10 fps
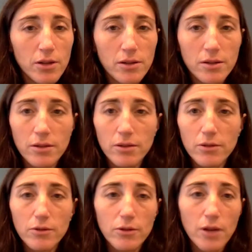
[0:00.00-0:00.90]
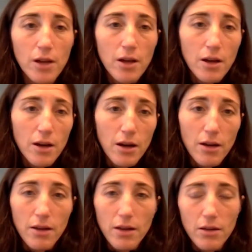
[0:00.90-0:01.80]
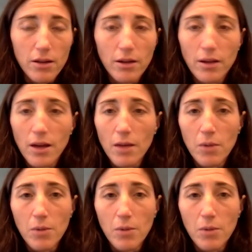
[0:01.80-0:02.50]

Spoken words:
into the Ithaca game.